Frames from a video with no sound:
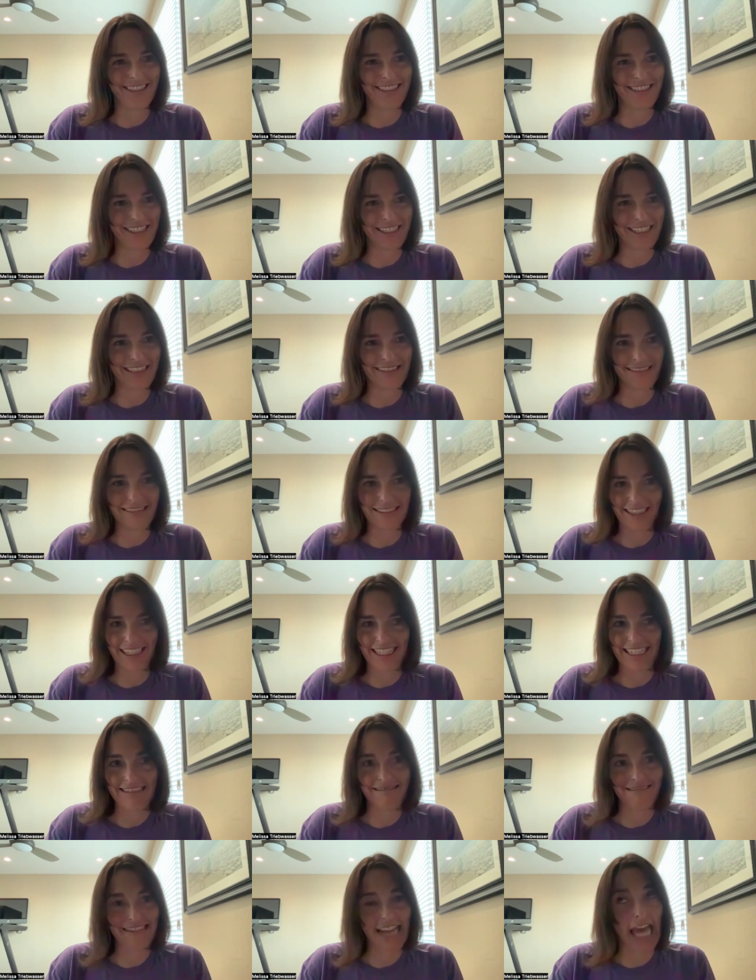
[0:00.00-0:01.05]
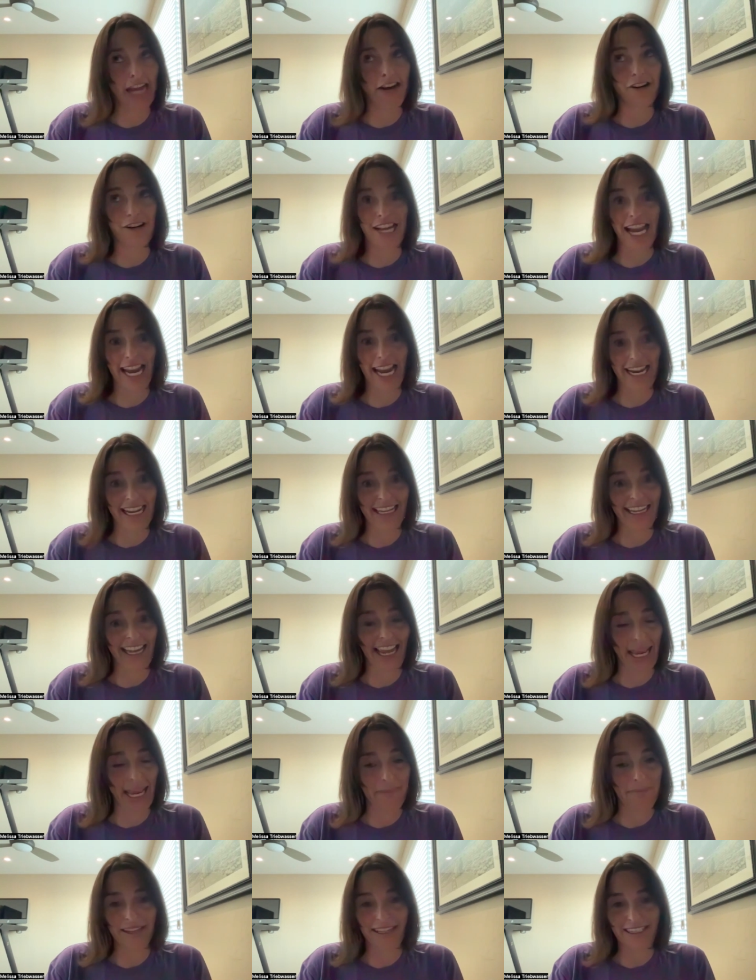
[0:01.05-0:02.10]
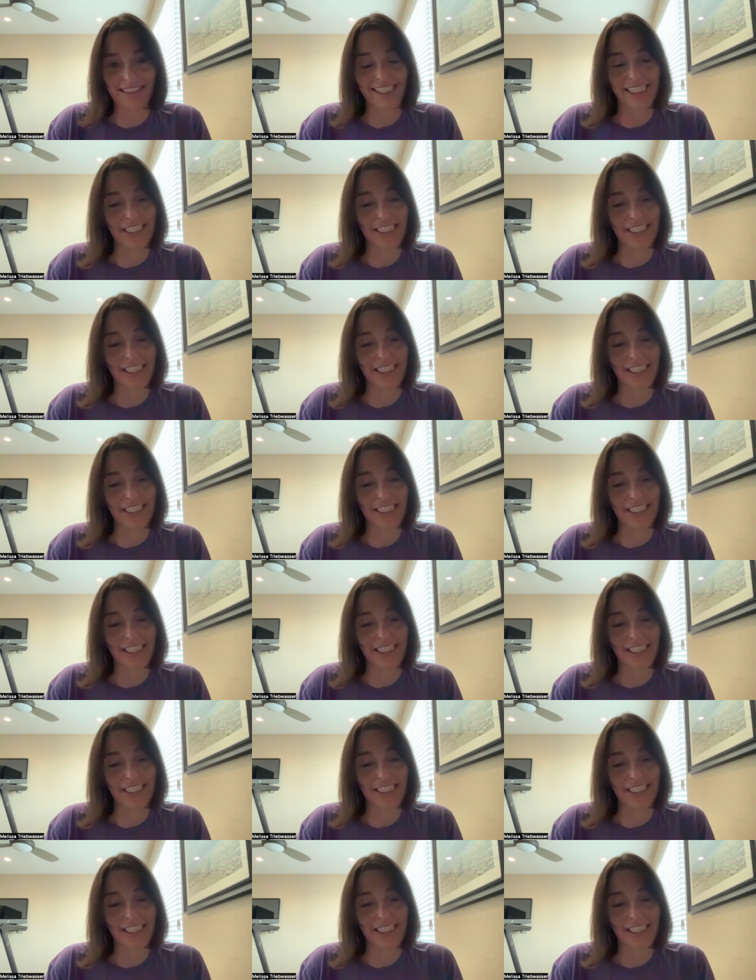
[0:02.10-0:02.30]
to an entertaining game because